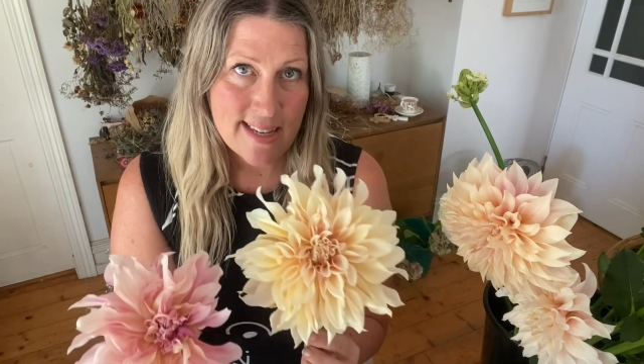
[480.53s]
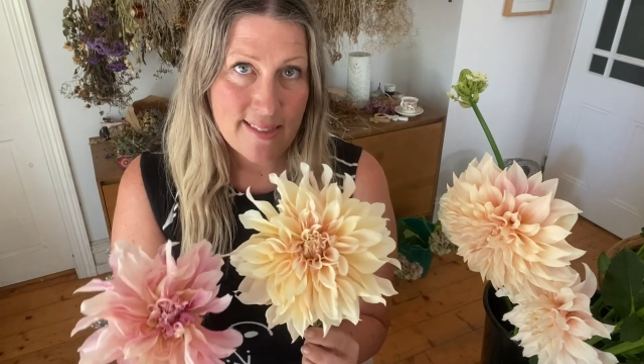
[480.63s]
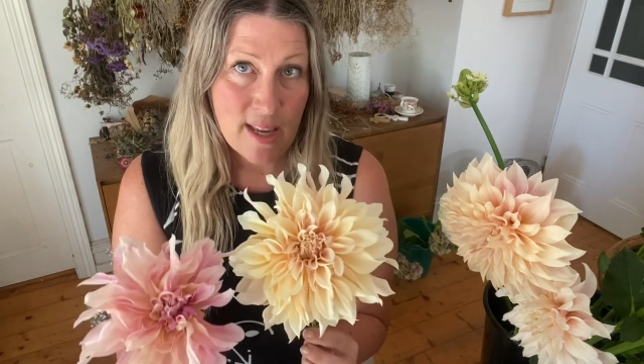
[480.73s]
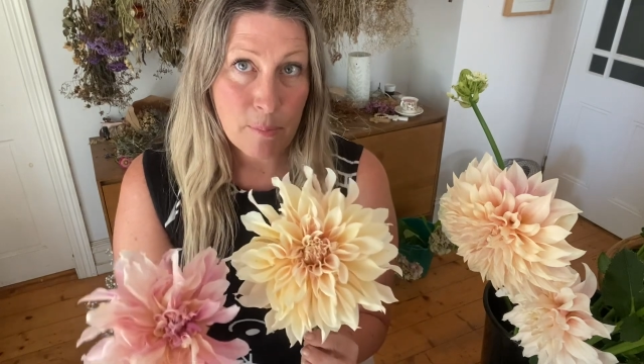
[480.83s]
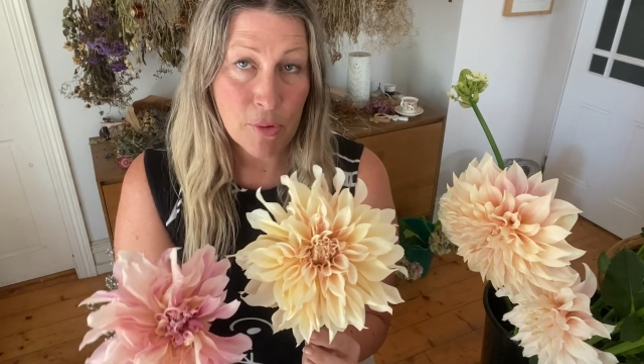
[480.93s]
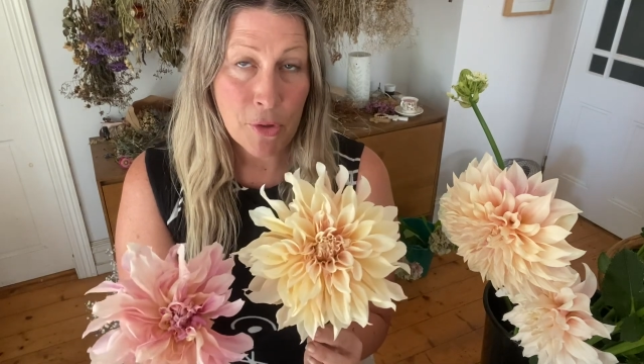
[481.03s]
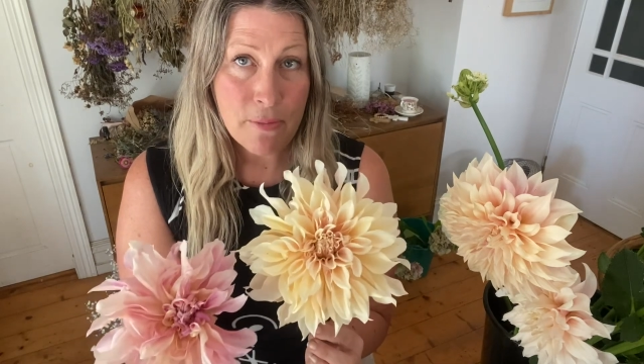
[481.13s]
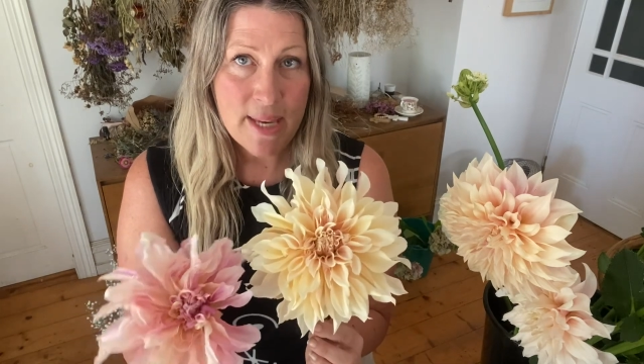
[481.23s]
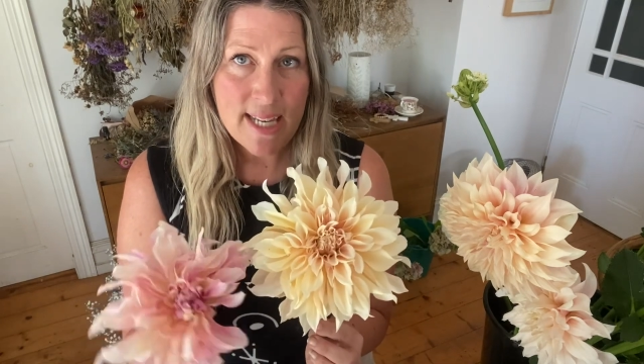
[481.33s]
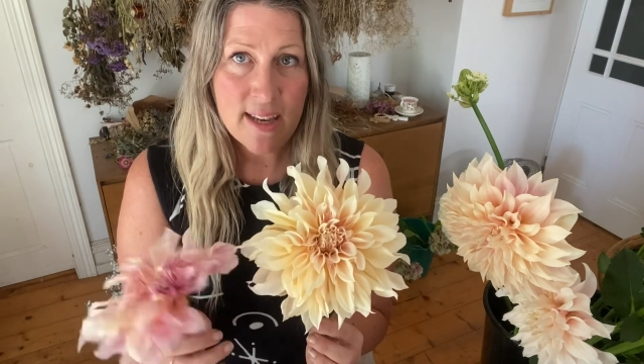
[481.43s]
in their
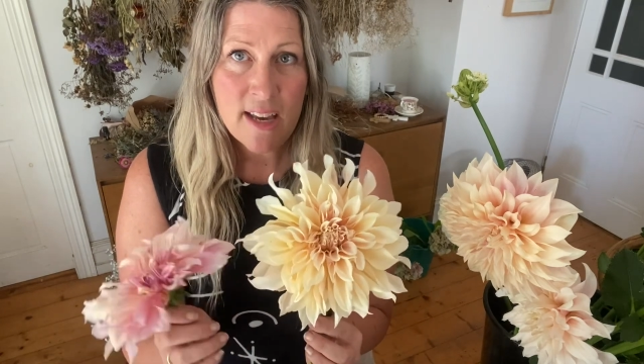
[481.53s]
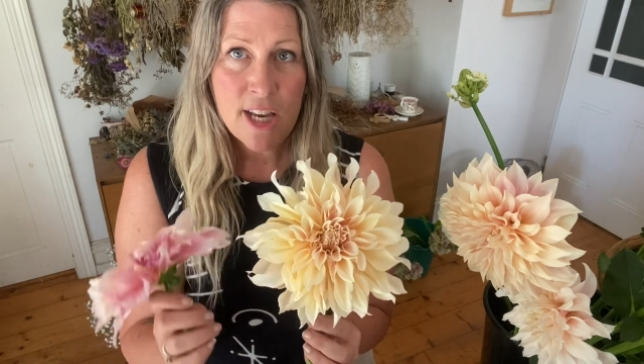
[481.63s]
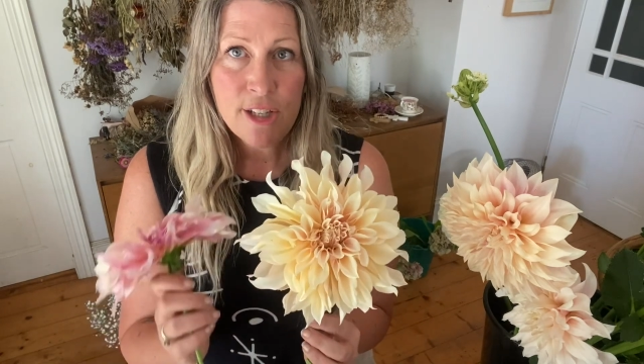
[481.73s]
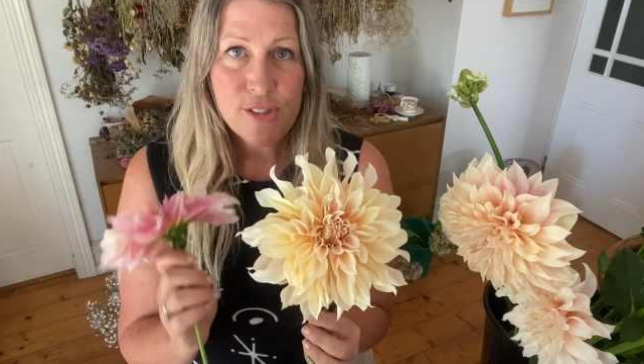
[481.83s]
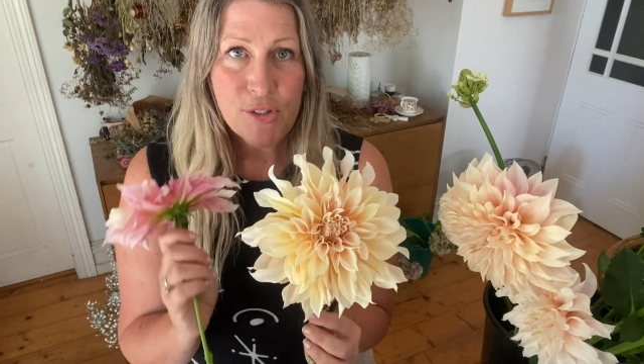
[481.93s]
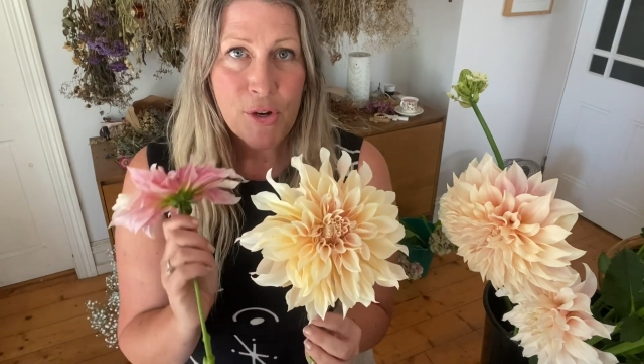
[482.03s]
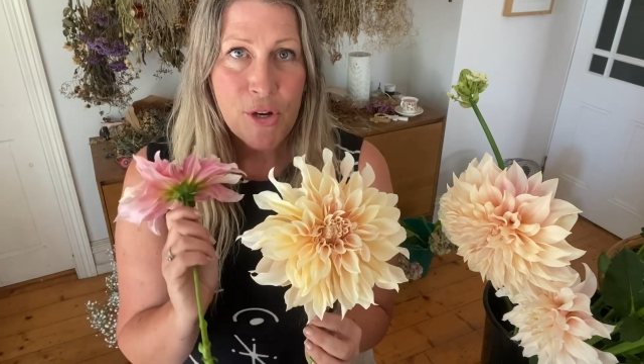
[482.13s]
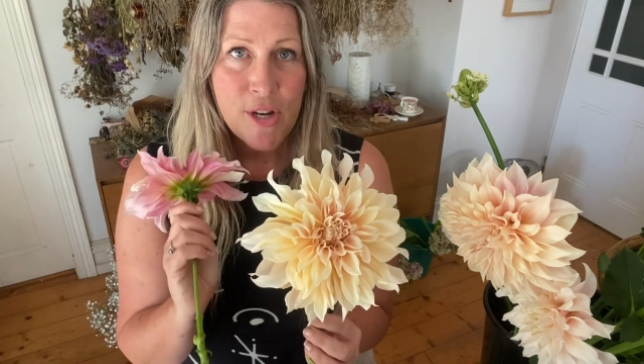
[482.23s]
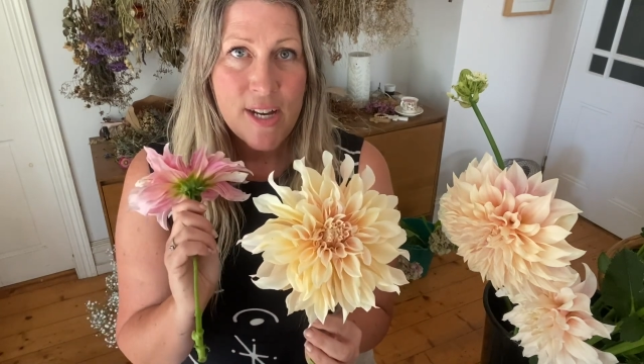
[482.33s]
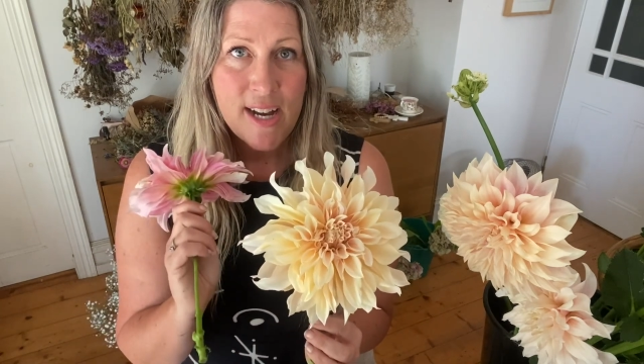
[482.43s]
blooming.
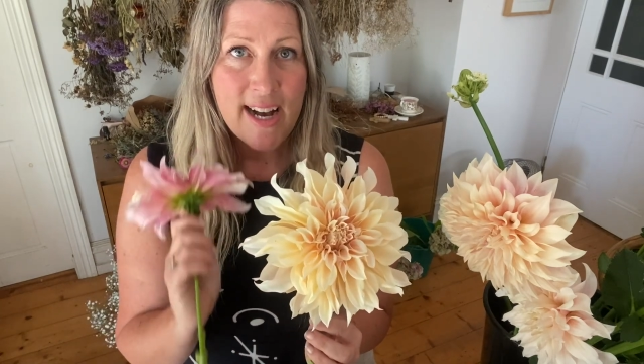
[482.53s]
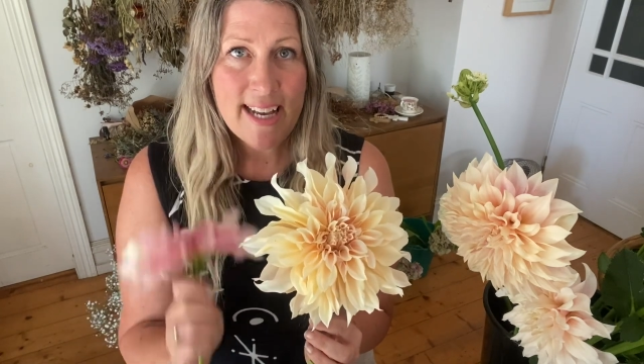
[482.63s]
So